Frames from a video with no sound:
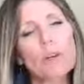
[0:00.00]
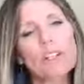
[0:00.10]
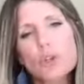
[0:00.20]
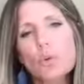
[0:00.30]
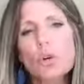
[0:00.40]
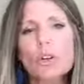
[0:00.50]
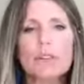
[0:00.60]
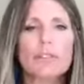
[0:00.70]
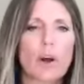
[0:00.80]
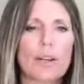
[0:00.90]

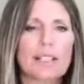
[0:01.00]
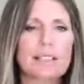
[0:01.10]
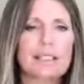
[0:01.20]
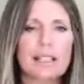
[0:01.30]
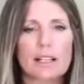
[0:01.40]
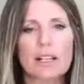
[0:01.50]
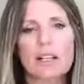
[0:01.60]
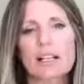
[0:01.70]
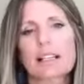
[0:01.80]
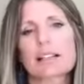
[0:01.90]
ritual of going to
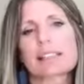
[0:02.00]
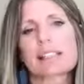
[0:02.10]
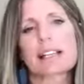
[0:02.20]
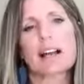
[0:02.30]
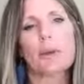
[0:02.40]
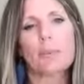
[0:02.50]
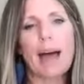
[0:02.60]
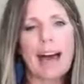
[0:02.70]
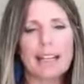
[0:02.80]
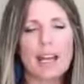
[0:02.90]
dinner and sitting on the
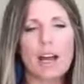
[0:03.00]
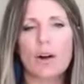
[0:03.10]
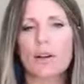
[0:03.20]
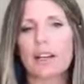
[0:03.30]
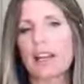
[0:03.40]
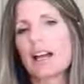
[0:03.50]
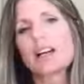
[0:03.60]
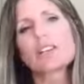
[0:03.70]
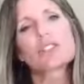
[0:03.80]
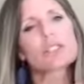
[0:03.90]
patio and
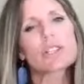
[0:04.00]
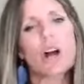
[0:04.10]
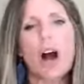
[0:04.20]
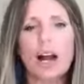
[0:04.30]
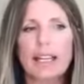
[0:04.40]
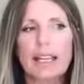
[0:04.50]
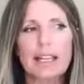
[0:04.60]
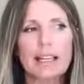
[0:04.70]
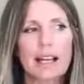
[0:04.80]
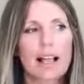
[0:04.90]
just
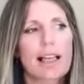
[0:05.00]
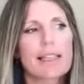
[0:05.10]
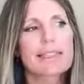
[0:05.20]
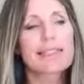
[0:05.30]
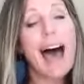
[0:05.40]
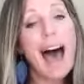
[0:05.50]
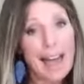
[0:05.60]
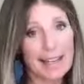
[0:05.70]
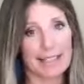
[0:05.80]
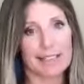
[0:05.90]
talking,
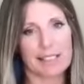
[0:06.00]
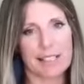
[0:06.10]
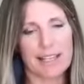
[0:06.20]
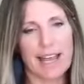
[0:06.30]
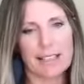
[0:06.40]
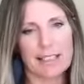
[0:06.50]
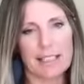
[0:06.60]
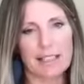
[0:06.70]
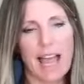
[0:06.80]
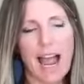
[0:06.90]
that is
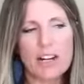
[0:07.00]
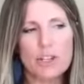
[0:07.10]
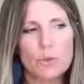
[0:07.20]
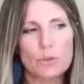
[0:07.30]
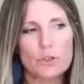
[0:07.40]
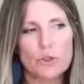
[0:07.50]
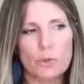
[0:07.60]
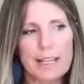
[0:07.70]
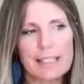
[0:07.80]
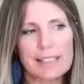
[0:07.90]
connecting. The actual
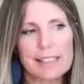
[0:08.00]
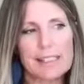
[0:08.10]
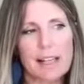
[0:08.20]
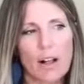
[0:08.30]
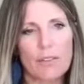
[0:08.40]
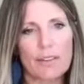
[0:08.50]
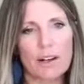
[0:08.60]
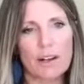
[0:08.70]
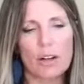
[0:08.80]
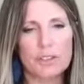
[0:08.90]
drink itself
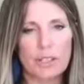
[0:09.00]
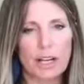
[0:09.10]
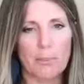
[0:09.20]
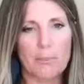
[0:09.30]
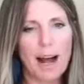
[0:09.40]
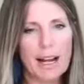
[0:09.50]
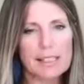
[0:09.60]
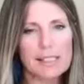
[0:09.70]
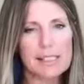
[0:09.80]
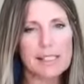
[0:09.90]
and altering our
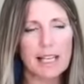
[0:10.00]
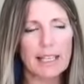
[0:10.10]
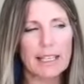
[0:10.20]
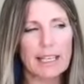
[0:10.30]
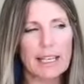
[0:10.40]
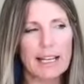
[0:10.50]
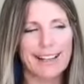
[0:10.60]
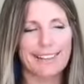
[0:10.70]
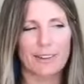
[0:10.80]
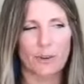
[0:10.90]
minds slightly
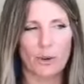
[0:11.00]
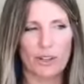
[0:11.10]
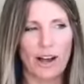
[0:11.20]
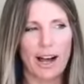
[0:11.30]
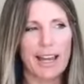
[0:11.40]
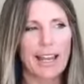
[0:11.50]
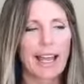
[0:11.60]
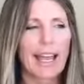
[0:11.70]
or a lot